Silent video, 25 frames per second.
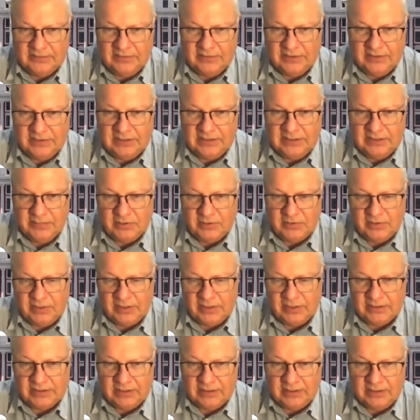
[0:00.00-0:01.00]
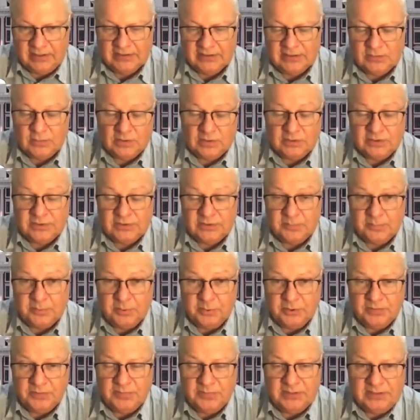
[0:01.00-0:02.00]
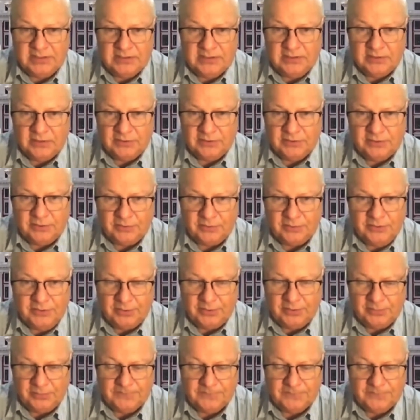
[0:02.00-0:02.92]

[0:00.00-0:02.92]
Democratic Alliance wants to push, but it's not true, no.